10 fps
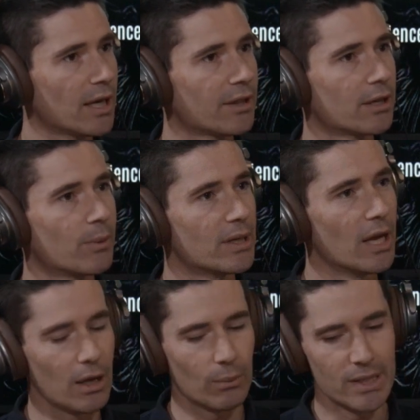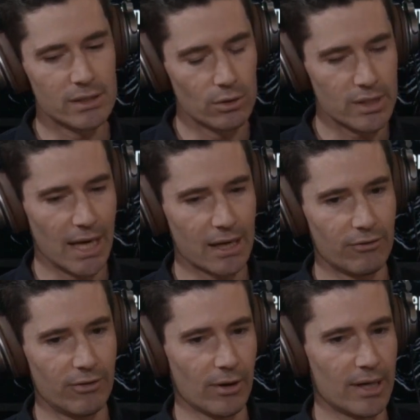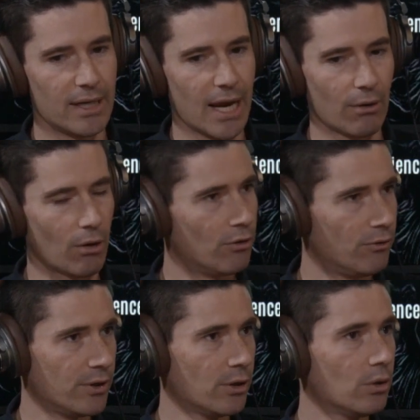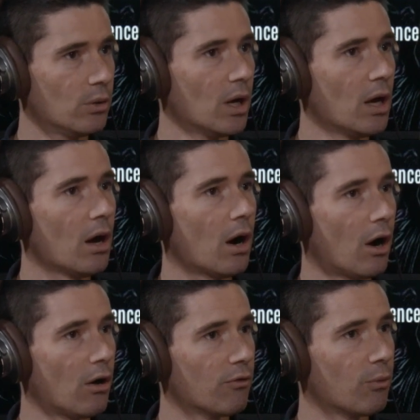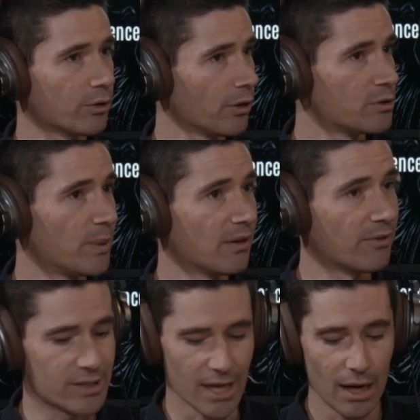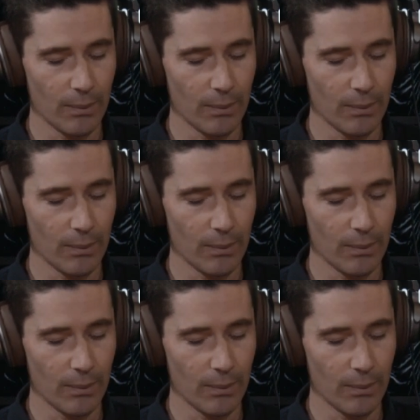I think we do take a very narrow view of what those benefits are.